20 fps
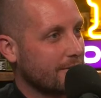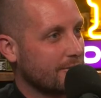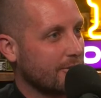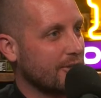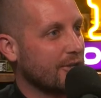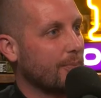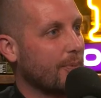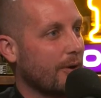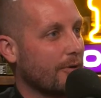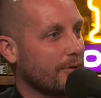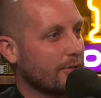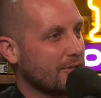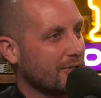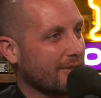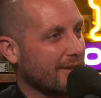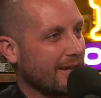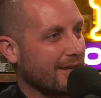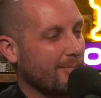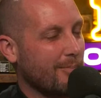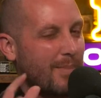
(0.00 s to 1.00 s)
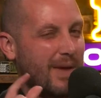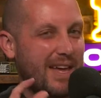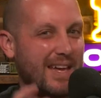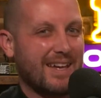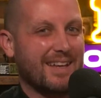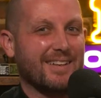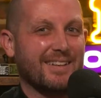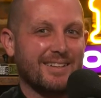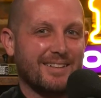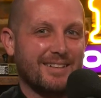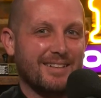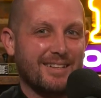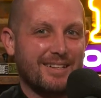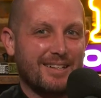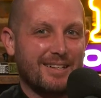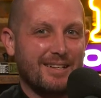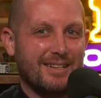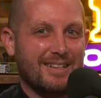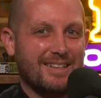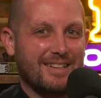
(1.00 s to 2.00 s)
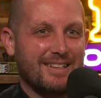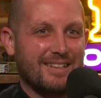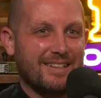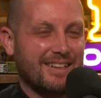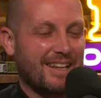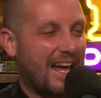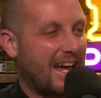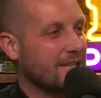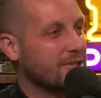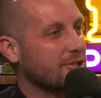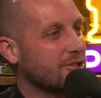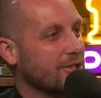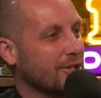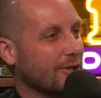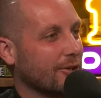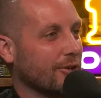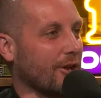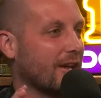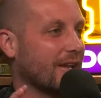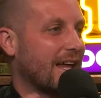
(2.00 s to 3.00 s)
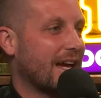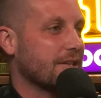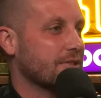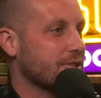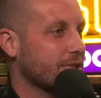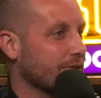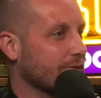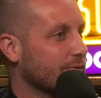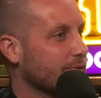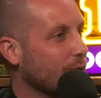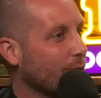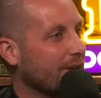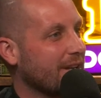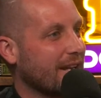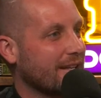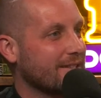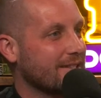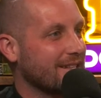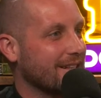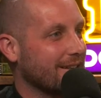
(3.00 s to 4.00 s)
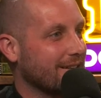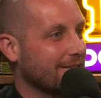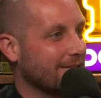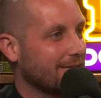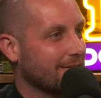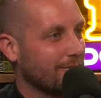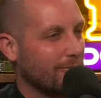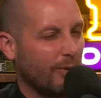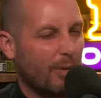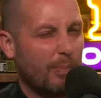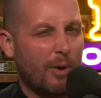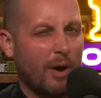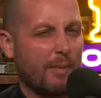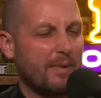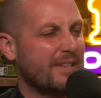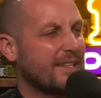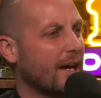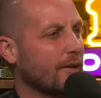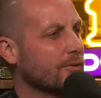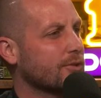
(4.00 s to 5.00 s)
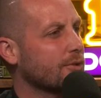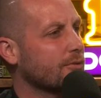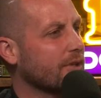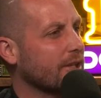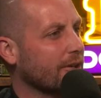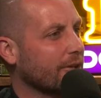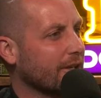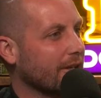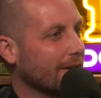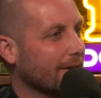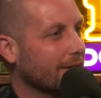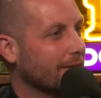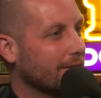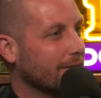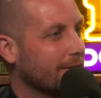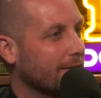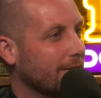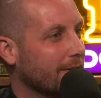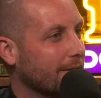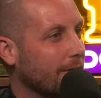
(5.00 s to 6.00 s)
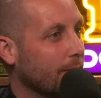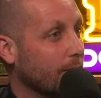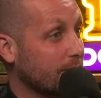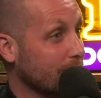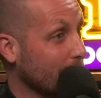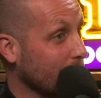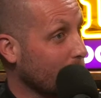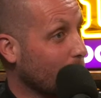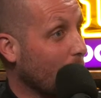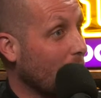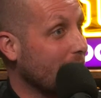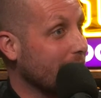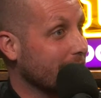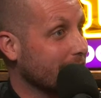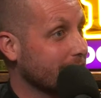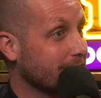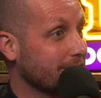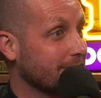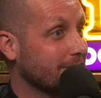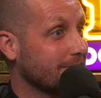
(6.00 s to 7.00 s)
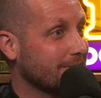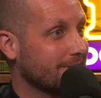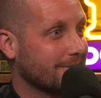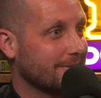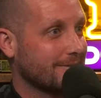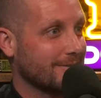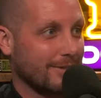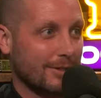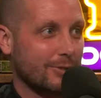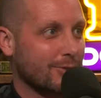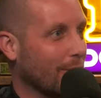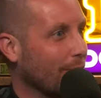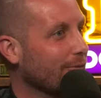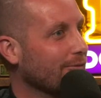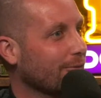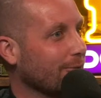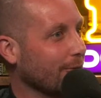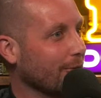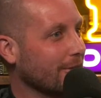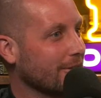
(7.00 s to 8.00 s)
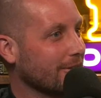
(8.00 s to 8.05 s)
So the opponents are like, man, 2019, we probably down 2-0 here. Well, it's only 1. Let's go for it.